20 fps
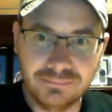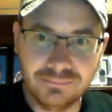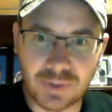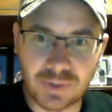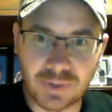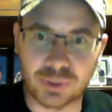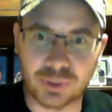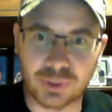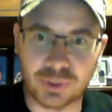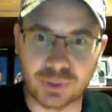
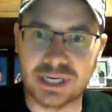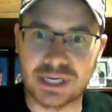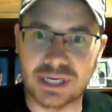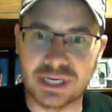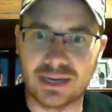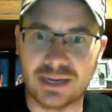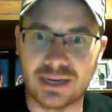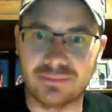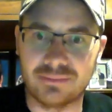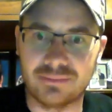appreciate
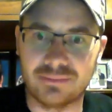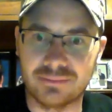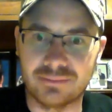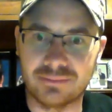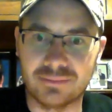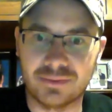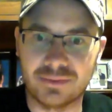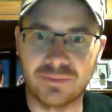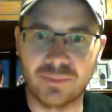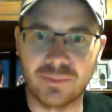it.
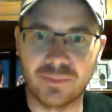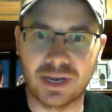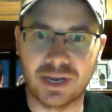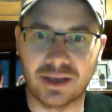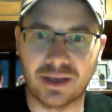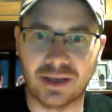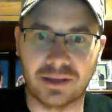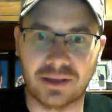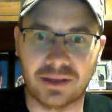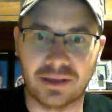You've been
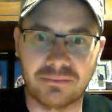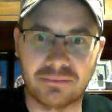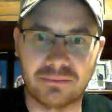I